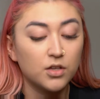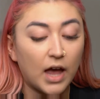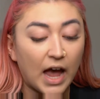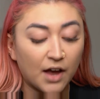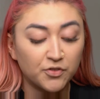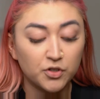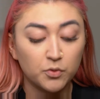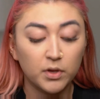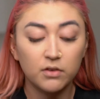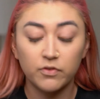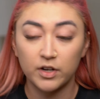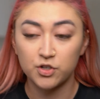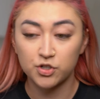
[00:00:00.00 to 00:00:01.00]
After we
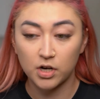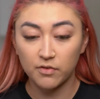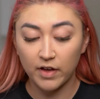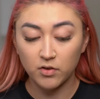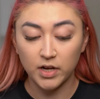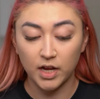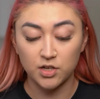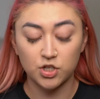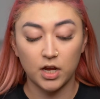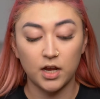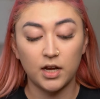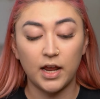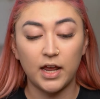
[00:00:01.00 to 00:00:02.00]
have finished our
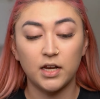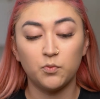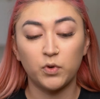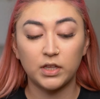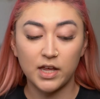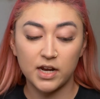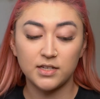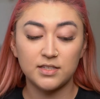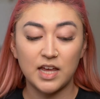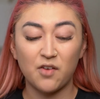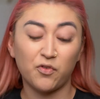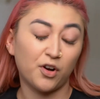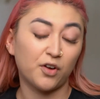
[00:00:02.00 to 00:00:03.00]
foundation and we let it
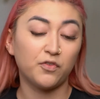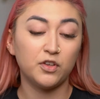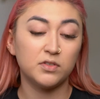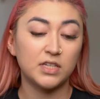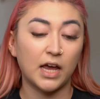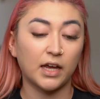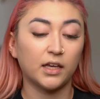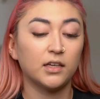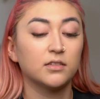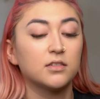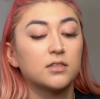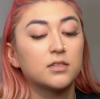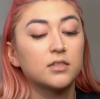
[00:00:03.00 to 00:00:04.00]
set for a few
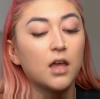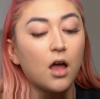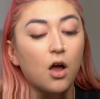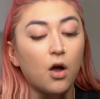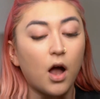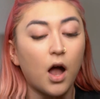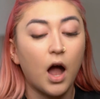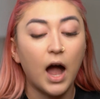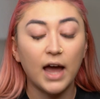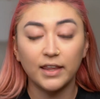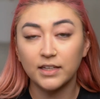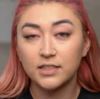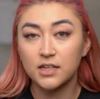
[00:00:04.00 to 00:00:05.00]
seconds,
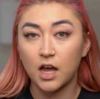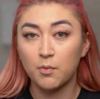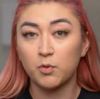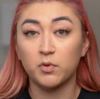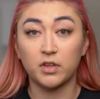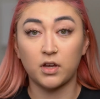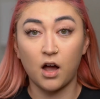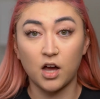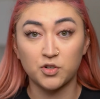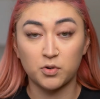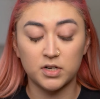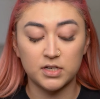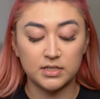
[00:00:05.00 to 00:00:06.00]
I like to come in with a
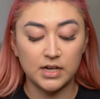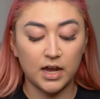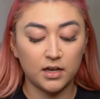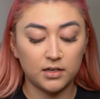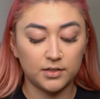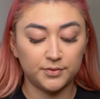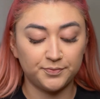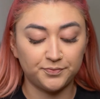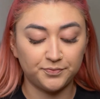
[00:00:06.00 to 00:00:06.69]
contour stick.